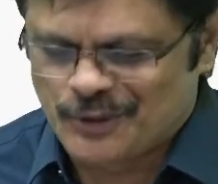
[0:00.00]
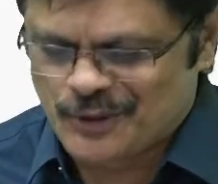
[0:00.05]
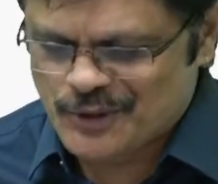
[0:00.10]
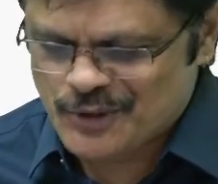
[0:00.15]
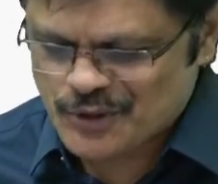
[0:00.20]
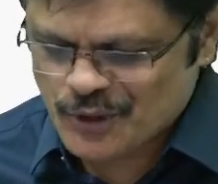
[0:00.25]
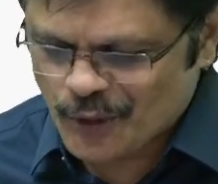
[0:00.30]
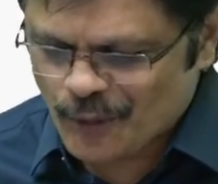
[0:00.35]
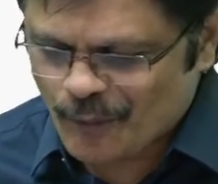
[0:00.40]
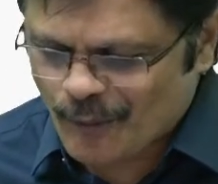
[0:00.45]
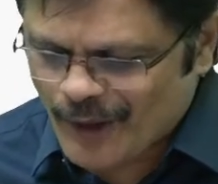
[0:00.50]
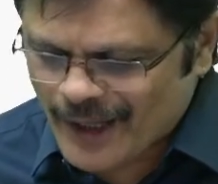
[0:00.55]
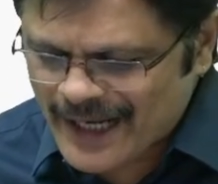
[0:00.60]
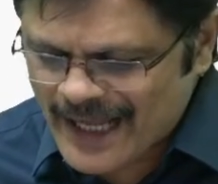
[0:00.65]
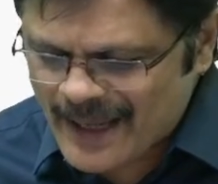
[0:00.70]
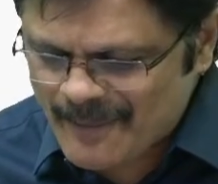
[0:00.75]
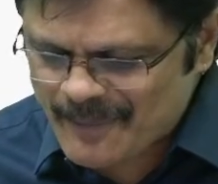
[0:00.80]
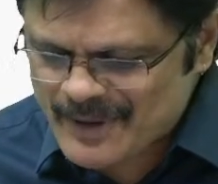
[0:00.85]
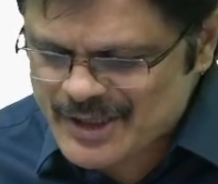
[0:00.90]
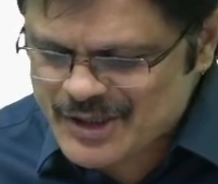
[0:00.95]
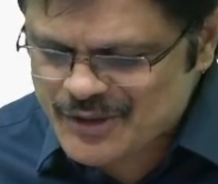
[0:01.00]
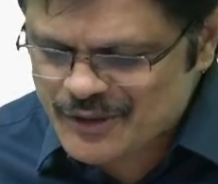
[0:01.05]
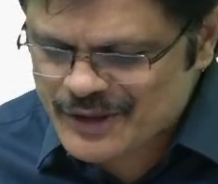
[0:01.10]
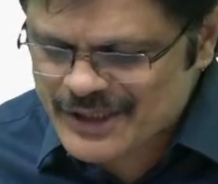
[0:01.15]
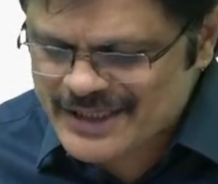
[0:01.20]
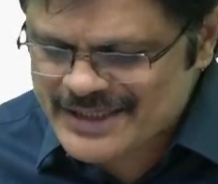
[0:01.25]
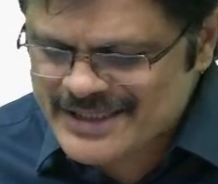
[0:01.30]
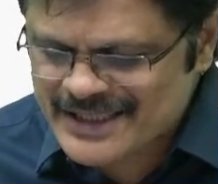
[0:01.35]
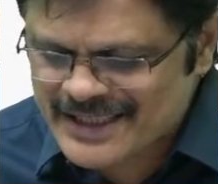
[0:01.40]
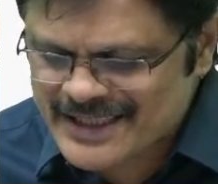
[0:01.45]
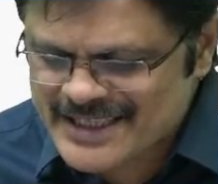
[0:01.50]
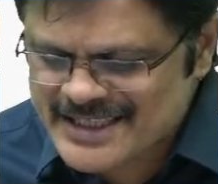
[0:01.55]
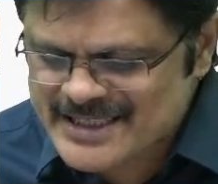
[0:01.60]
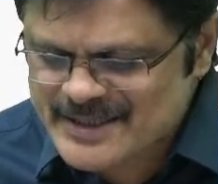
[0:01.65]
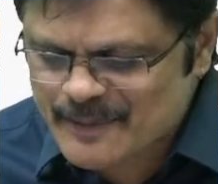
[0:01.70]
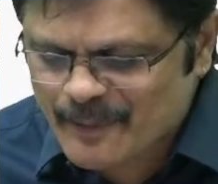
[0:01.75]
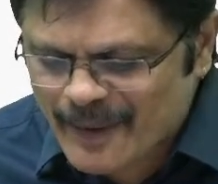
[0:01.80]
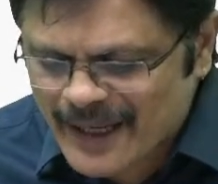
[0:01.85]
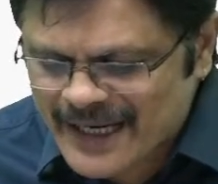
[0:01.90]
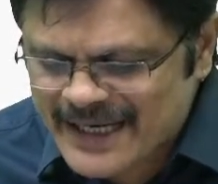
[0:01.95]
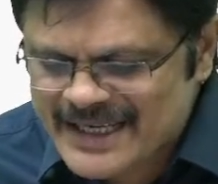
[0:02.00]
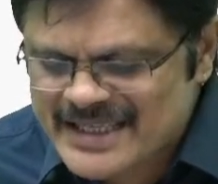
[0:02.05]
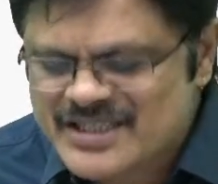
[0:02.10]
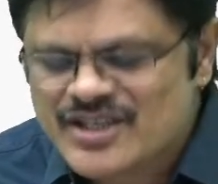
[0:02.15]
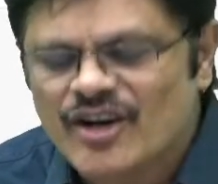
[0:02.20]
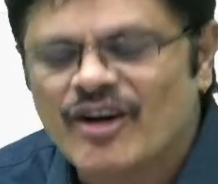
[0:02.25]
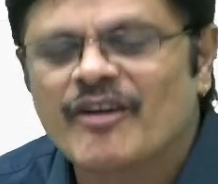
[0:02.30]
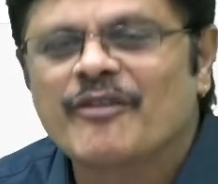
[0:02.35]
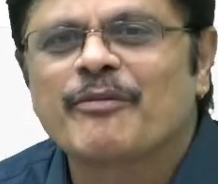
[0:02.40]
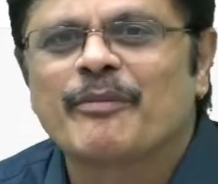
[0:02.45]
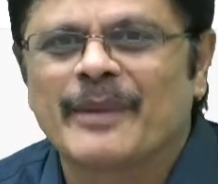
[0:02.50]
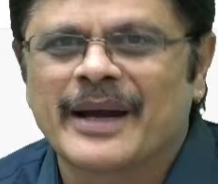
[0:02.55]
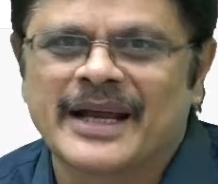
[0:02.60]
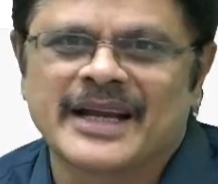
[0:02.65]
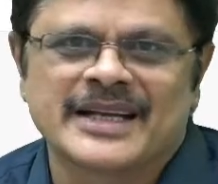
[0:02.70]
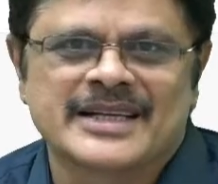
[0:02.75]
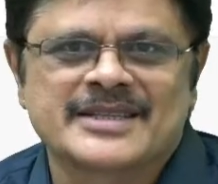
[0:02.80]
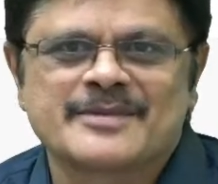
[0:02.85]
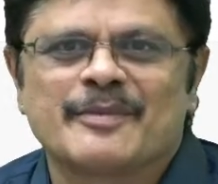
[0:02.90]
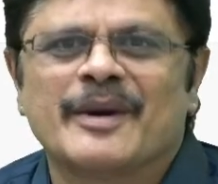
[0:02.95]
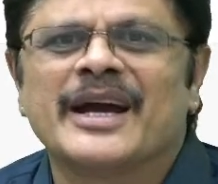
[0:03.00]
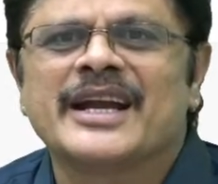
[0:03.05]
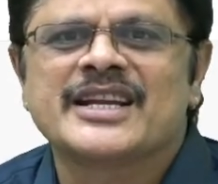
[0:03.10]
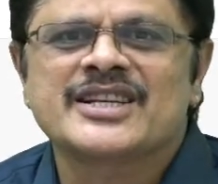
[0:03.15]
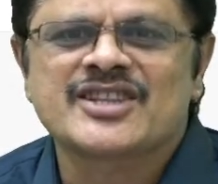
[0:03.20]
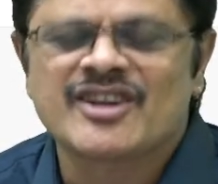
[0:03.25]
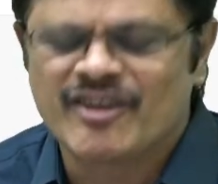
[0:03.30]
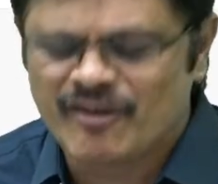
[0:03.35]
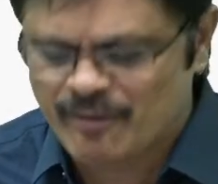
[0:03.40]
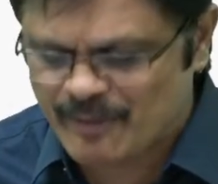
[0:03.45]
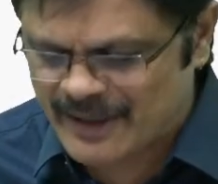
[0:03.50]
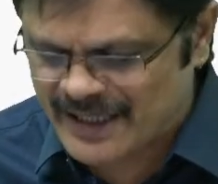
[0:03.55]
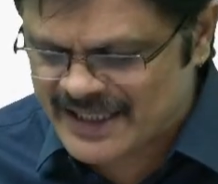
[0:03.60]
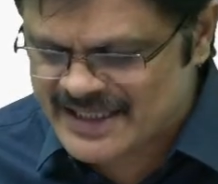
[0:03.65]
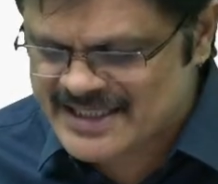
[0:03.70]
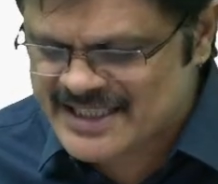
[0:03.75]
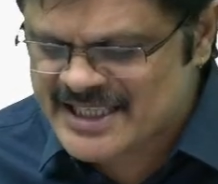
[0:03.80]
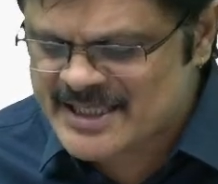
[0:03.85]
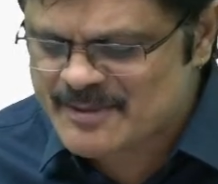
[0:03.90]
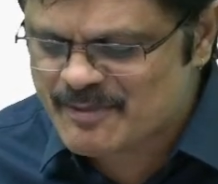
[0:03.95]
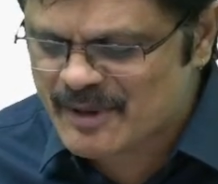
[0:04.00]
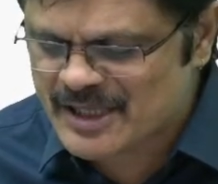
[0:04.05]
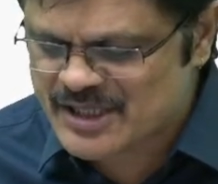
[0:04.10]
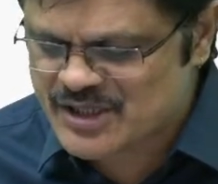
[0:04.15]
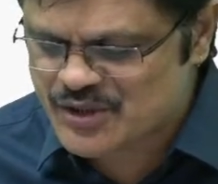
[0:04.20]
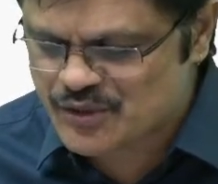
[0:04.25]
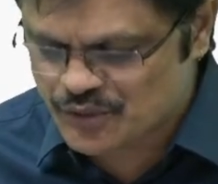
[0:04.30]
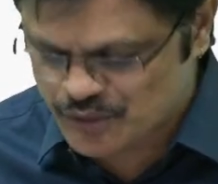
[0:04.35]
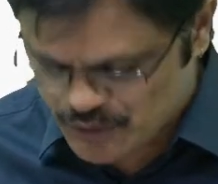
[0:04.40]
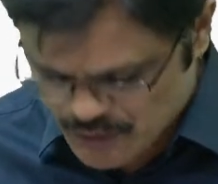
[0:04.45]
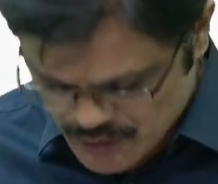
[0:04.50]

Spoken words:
So what happens to this? It is minus of minus. Minus of minus is plus 2.